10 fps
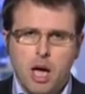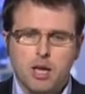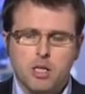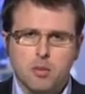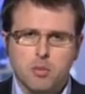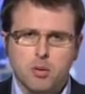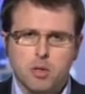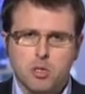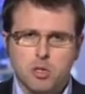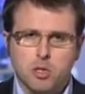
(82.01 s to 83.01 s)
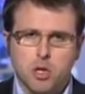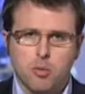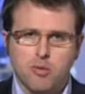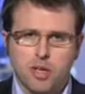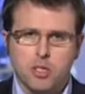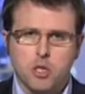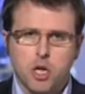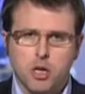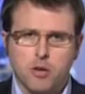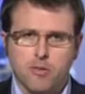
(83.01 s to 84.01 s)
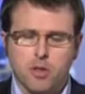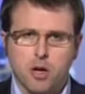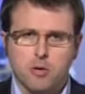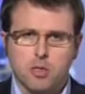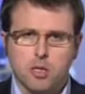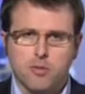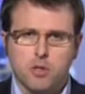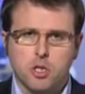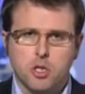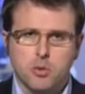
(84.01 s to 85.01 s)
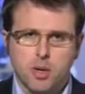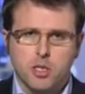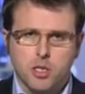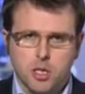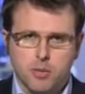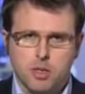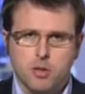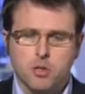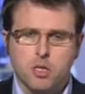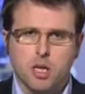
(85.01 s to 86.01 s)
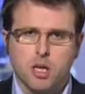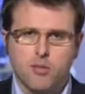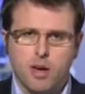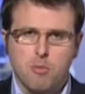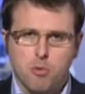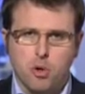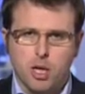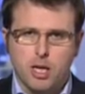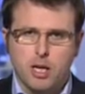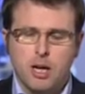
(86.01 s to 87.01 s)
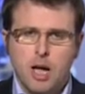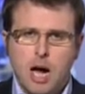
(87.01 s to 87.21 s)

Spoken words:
and it's something which is the top of his agenda for the hosting of the G20 summit on the 2nd of April here.